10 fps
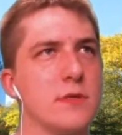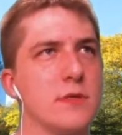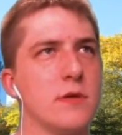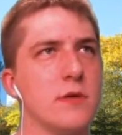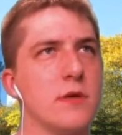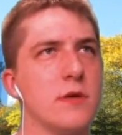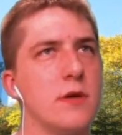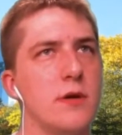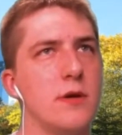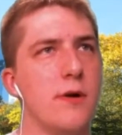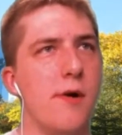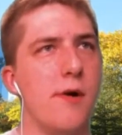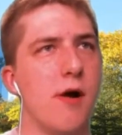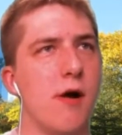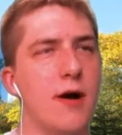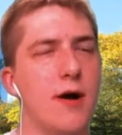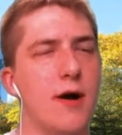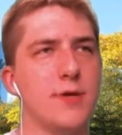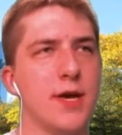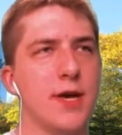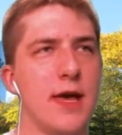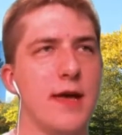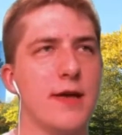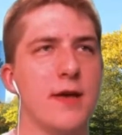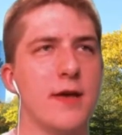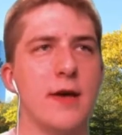Fair enough. Okay.